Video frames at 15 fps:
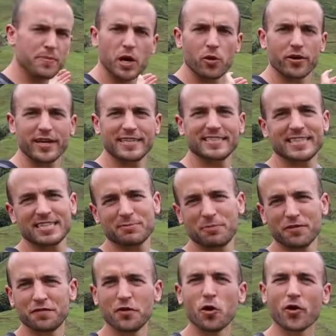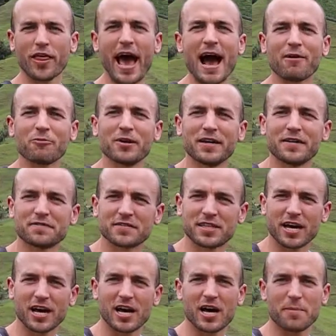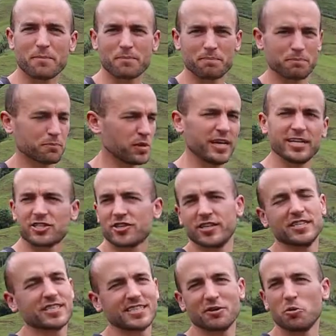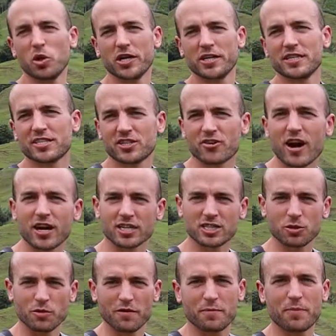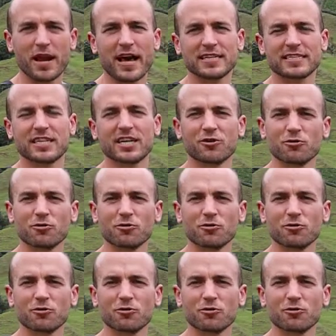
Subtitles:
building just before that with literally just a wooden structure with a plastic